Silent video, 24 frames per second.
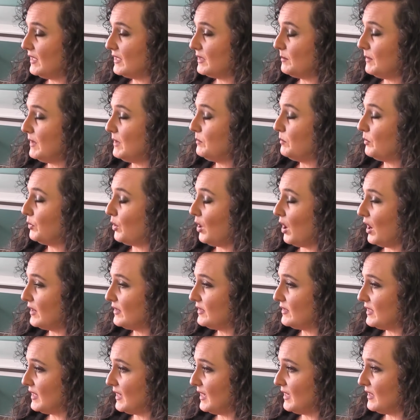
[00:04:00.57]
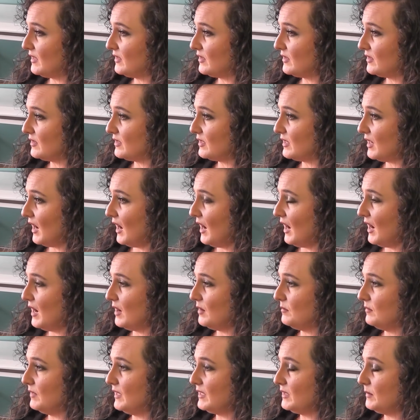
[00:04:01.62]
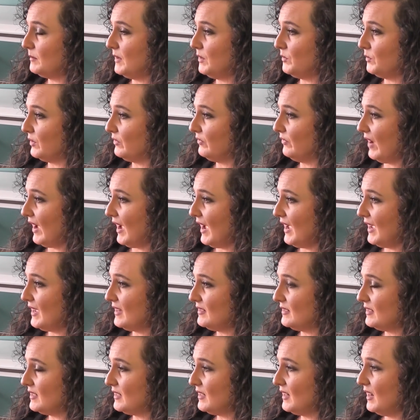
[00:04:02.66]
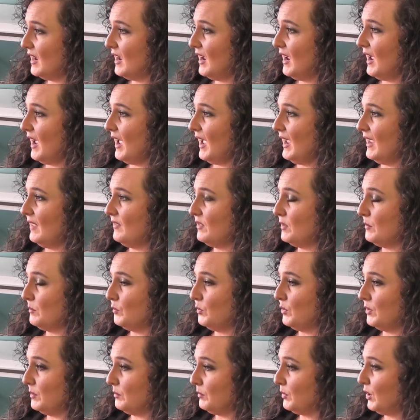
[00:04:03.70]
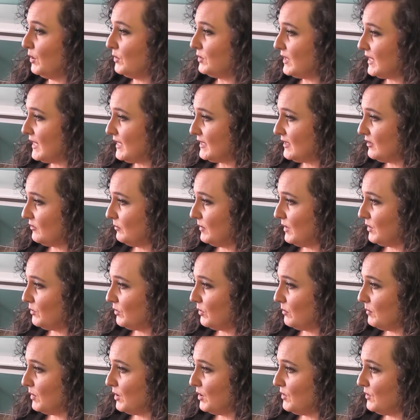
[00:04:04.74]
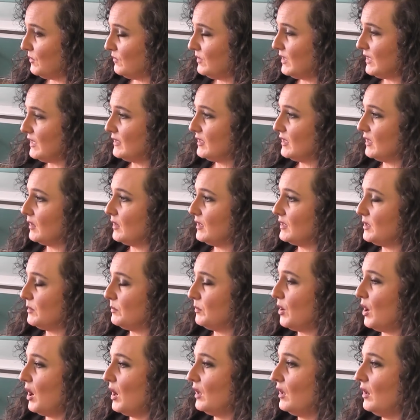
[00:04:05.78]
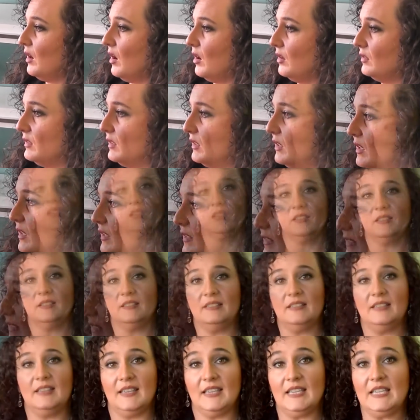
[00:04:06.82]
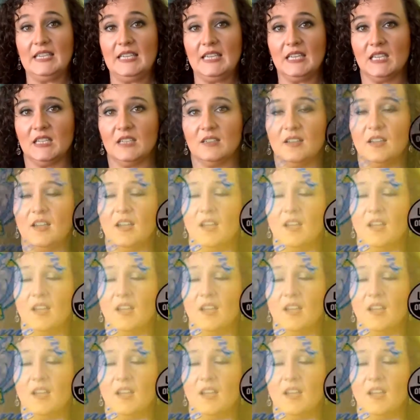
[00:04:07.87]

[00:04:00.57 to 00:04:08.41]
that's been processed, that's been refined, and where the proteins have been removed. It's a product called ghee.